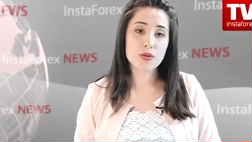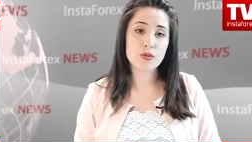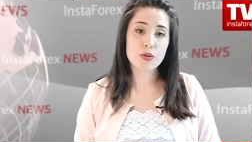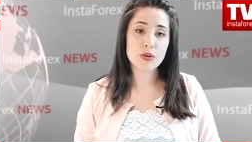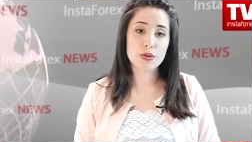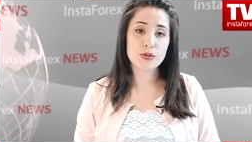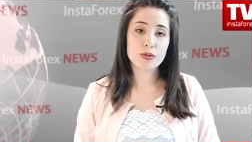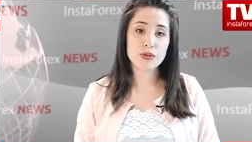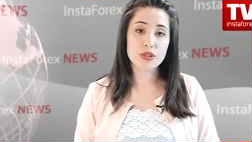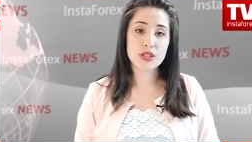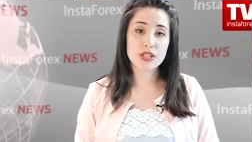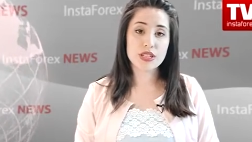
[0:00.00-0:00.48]

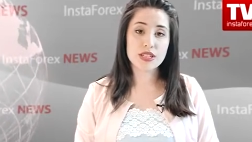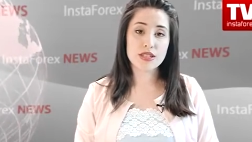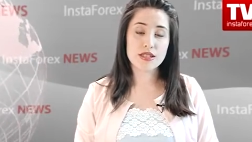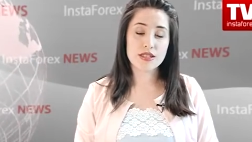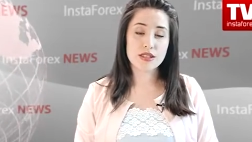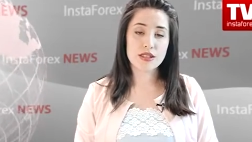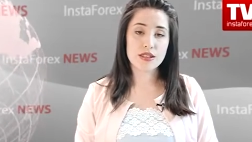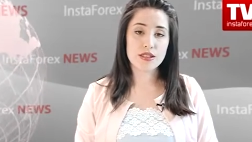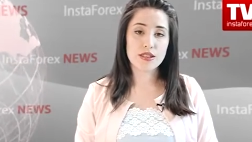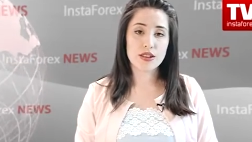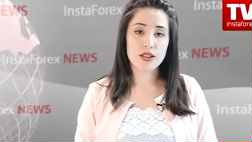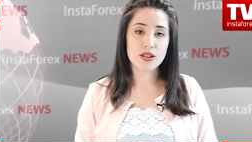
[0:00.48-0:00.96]
were released
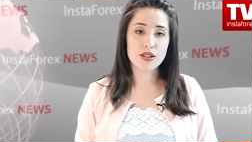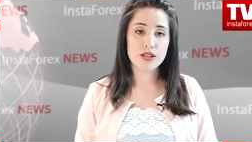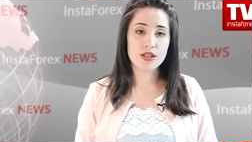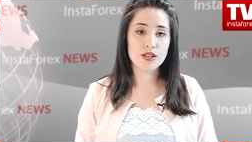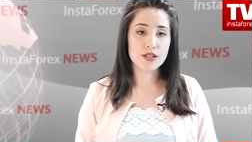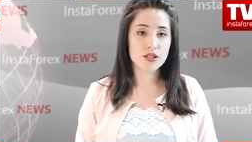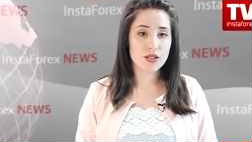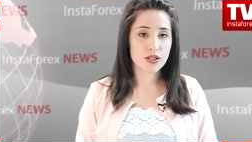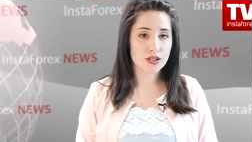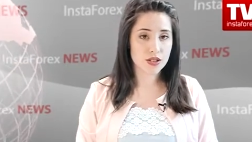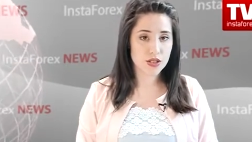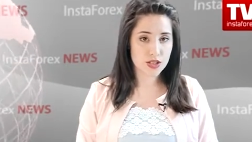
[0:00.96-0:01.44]
in the New
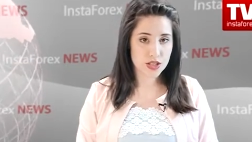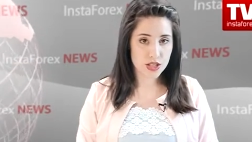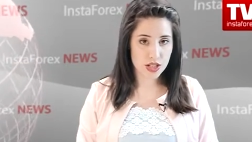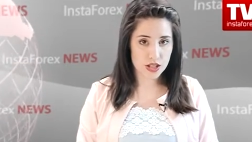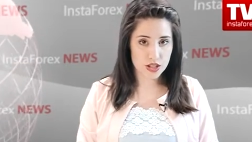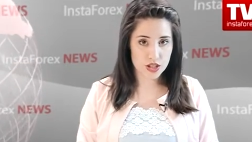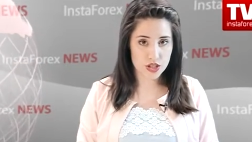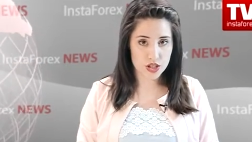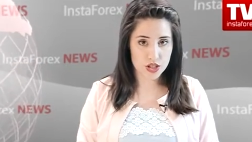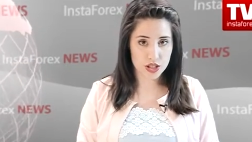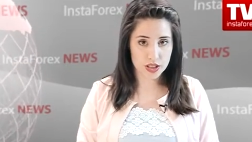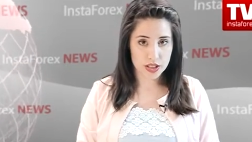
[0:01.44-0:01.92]
York
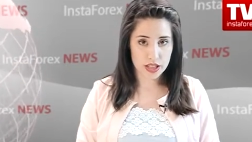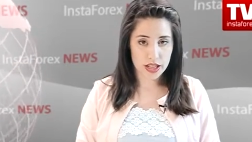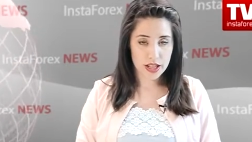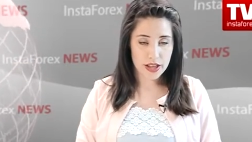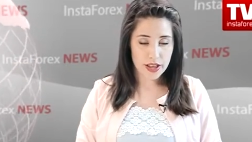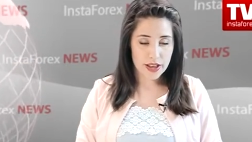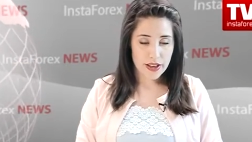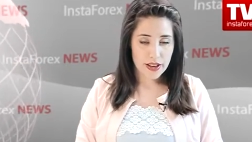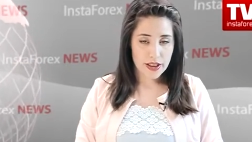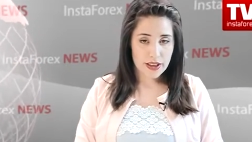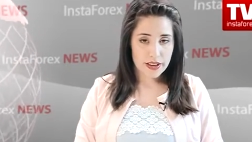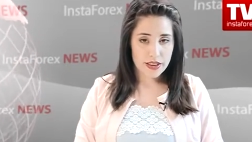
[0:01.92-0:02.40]
session.
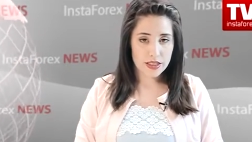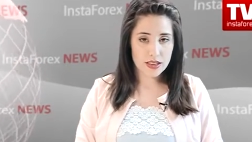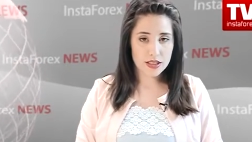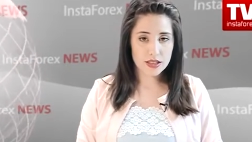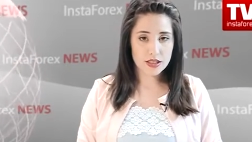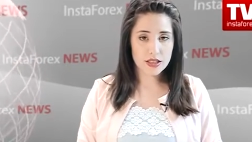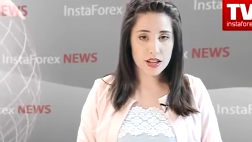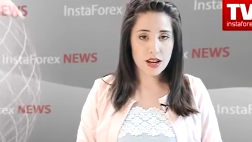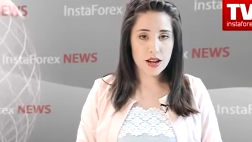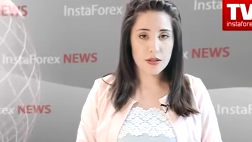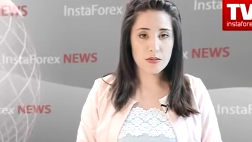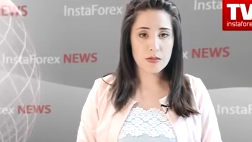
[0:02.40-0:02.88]
The
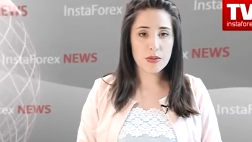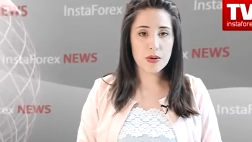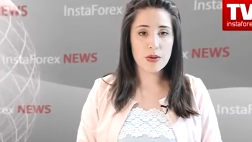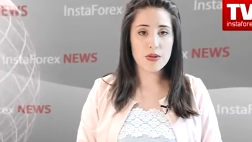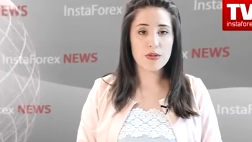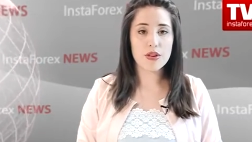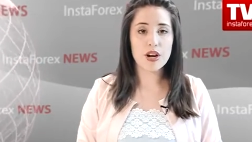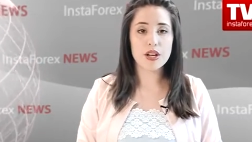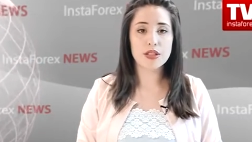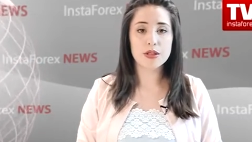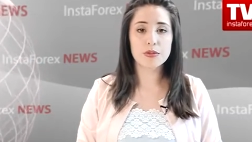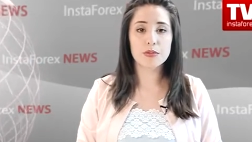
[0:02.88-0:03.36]
number of
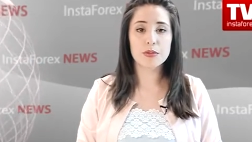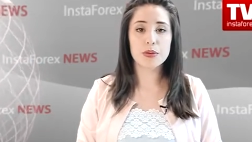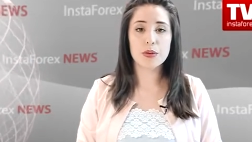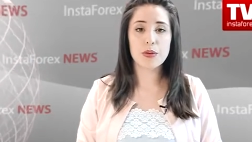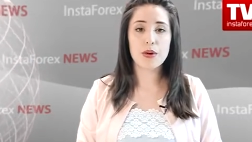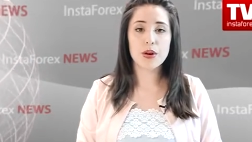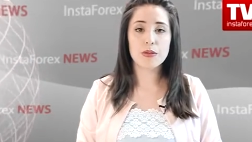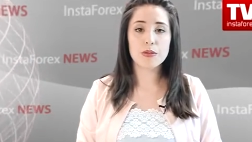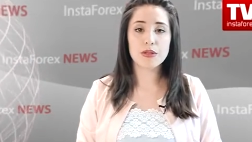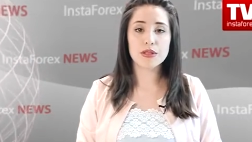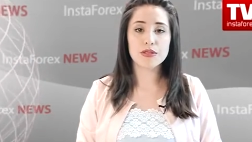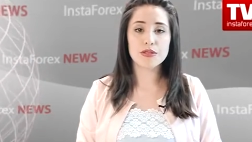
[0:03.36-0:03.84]

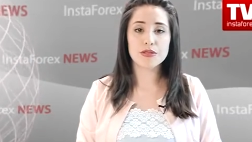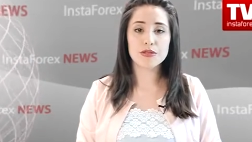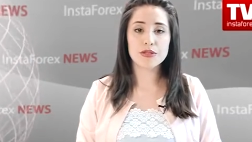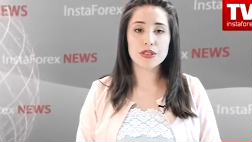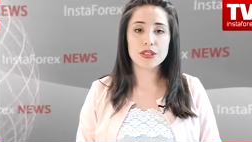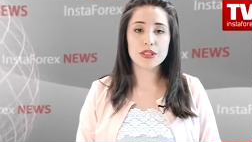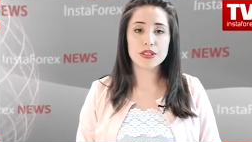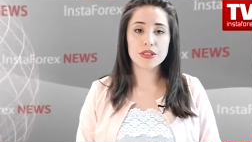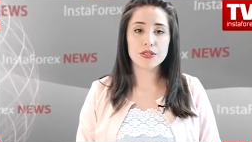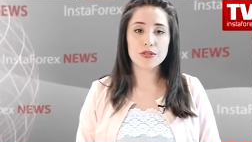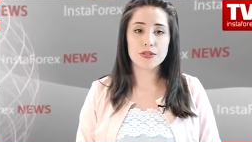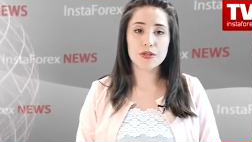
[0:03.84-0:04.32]
unemployment
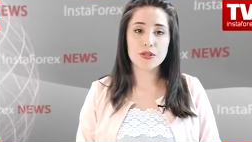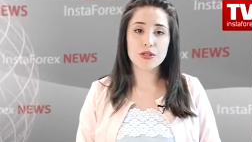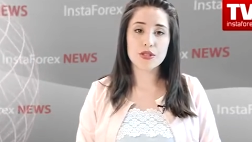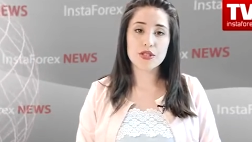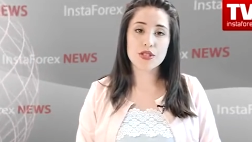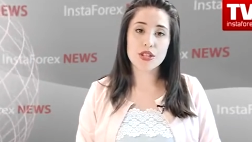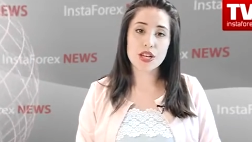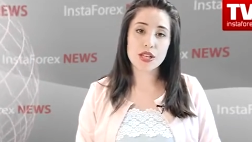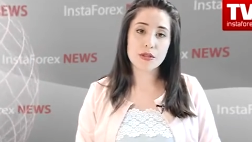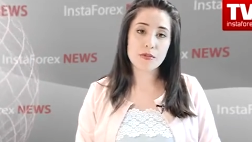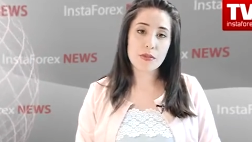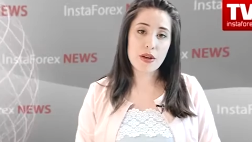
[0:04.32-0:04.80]
filling for
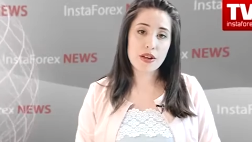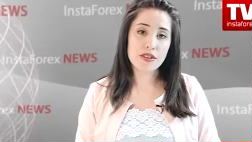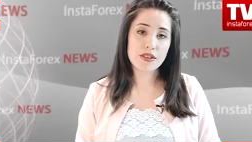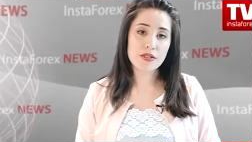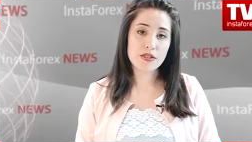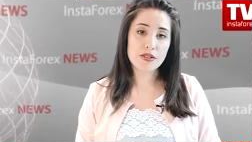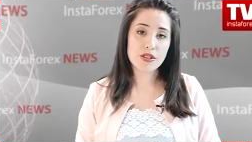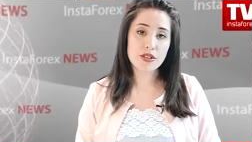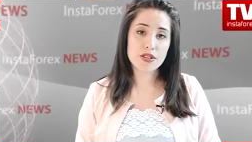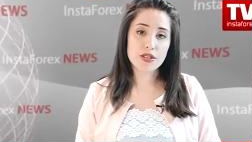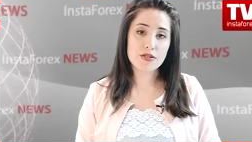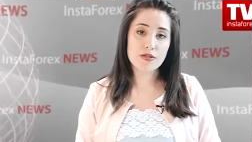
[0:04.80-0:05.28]
state
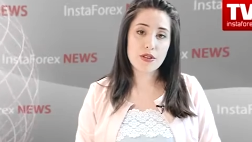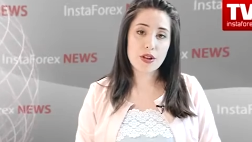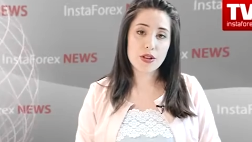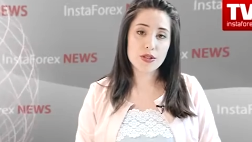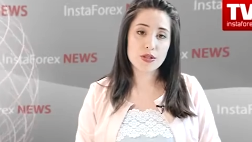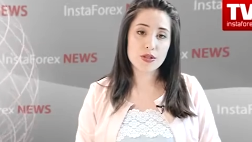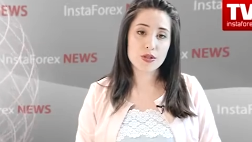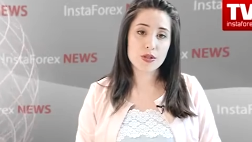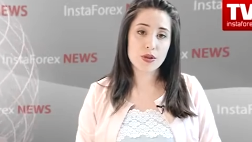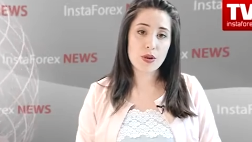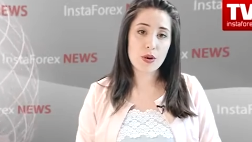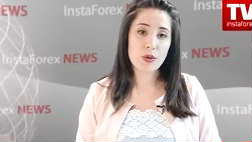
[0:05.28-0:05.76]
benefits fell
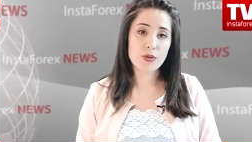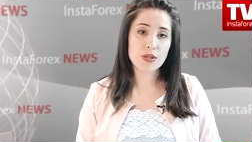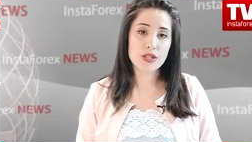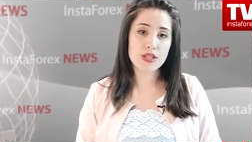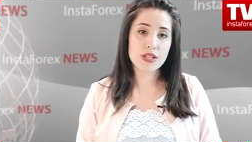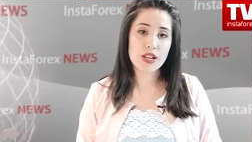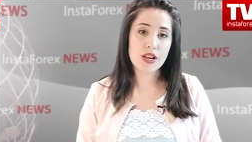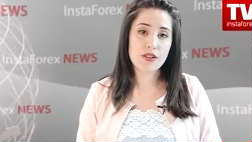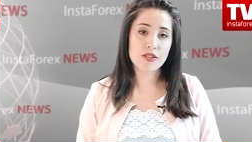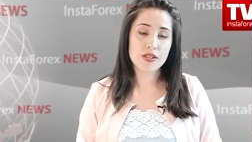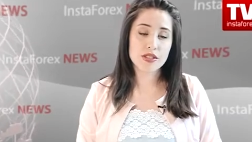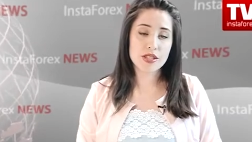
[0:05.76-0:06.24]
to lowest
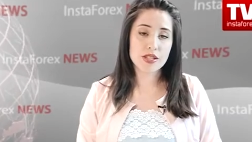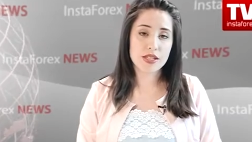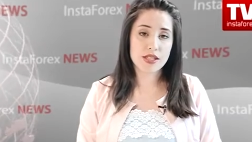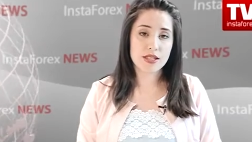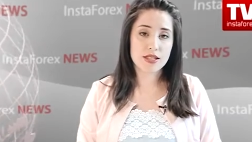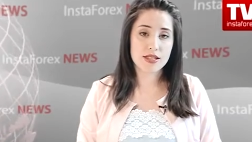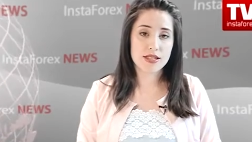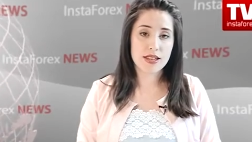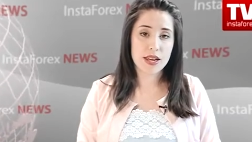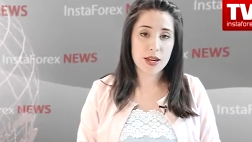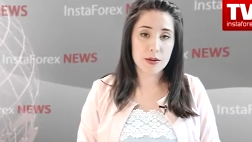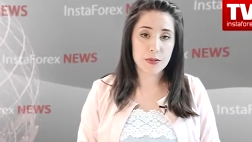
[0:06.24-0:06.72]
levels
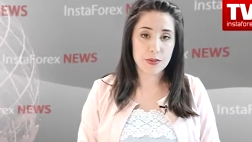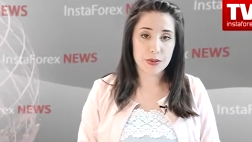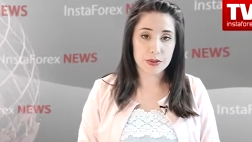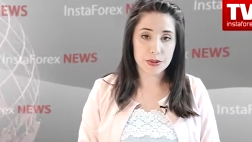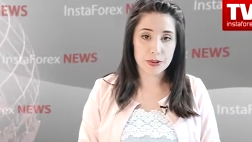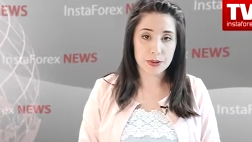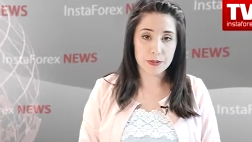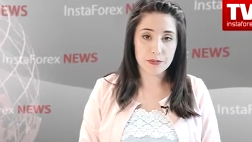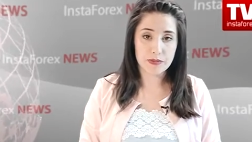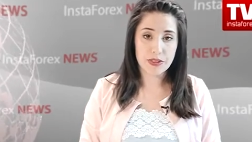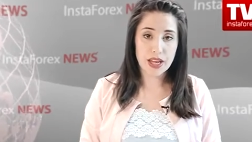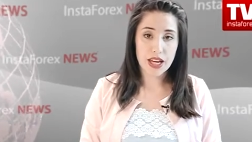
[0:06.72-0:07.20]
since
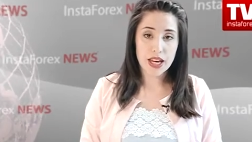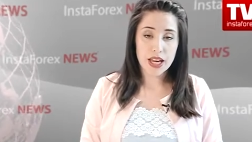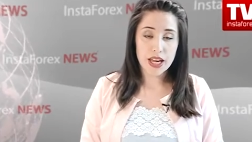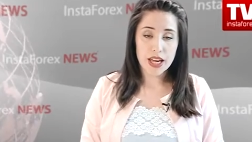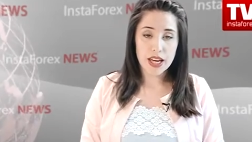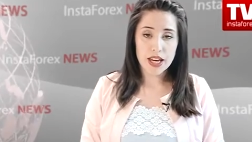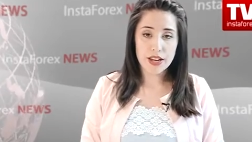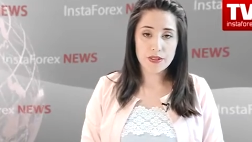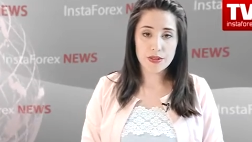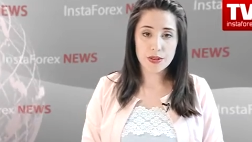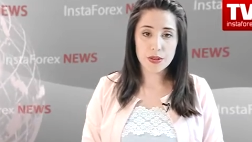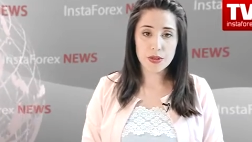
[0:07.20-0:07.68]
April.
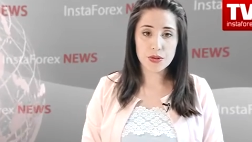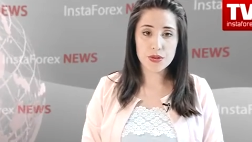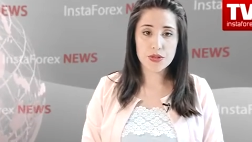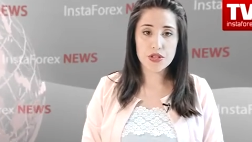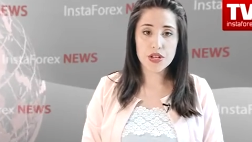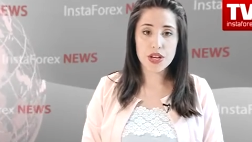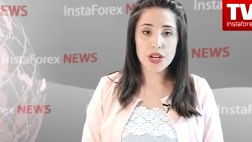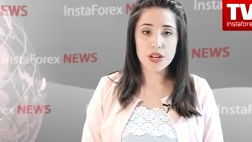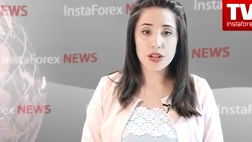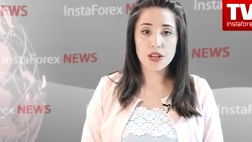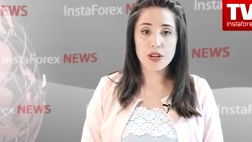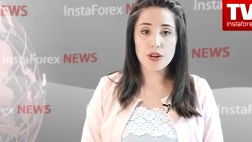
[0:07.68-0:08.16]
A few
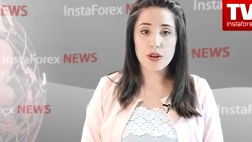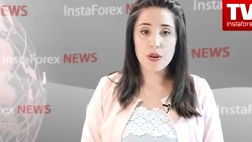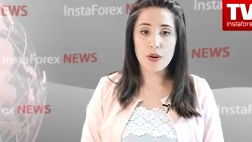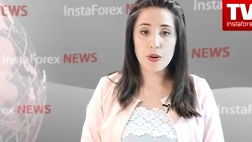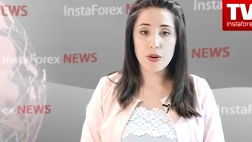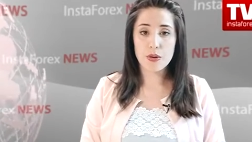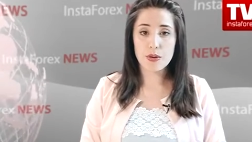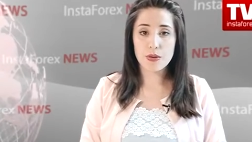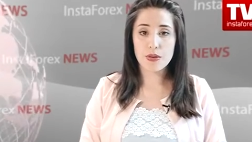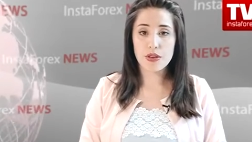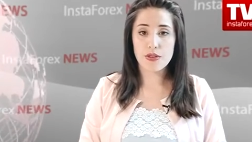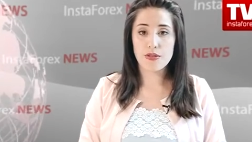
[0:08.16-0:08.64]
days
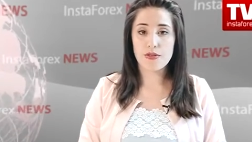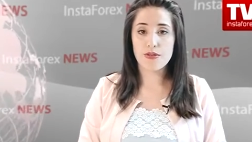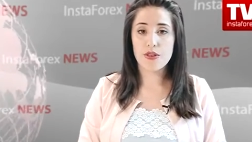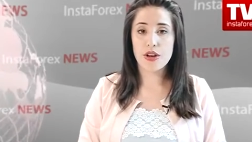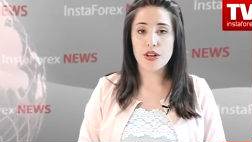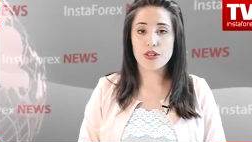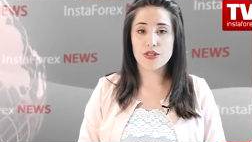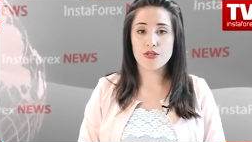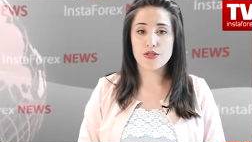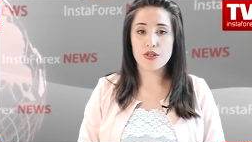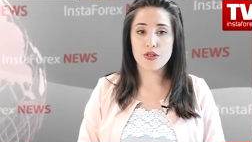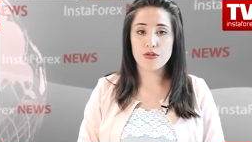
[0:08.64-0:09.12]
ago, the
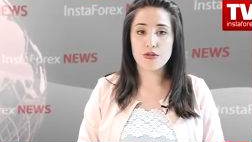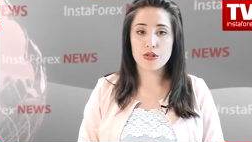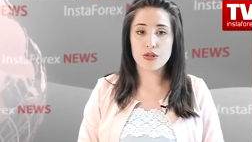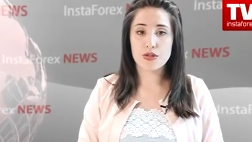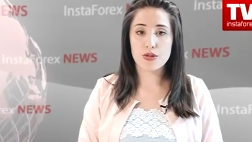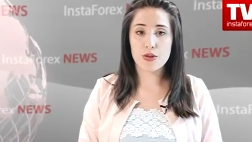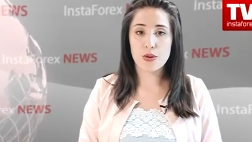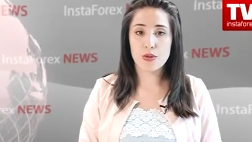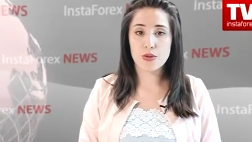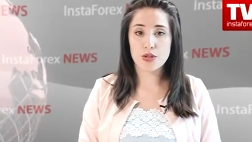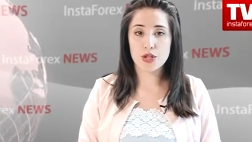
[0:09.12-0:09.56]
Federal Reserve